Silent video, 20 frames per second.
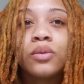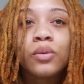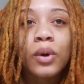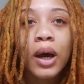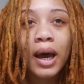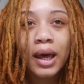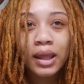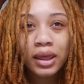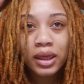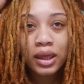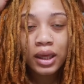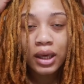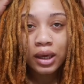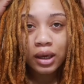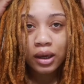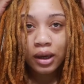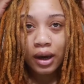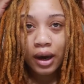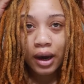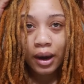I
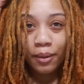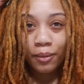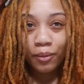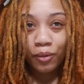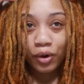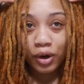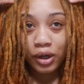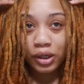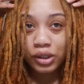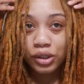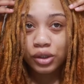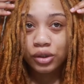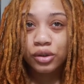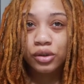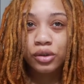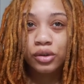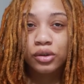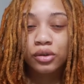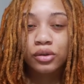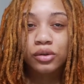think I want to
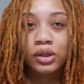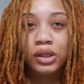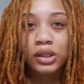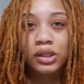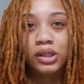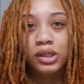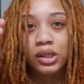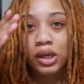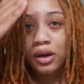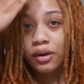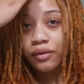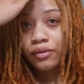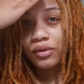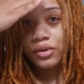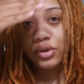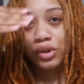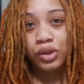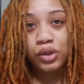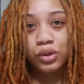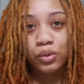do, instead of the
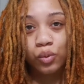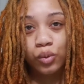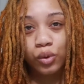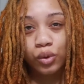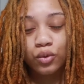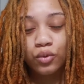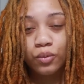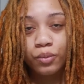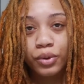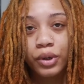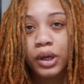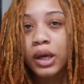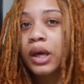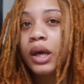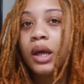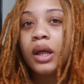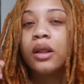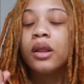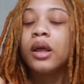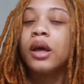swoop
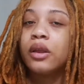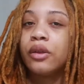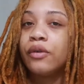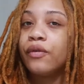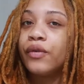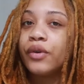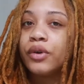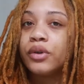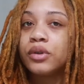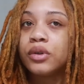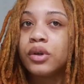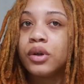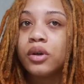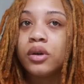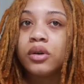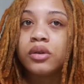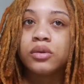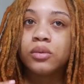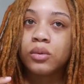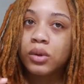like the first
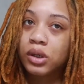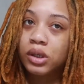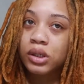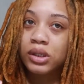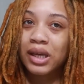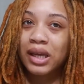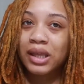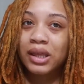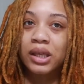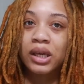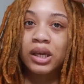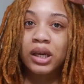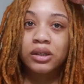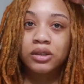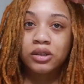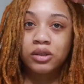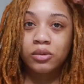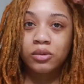girl's was, I think I just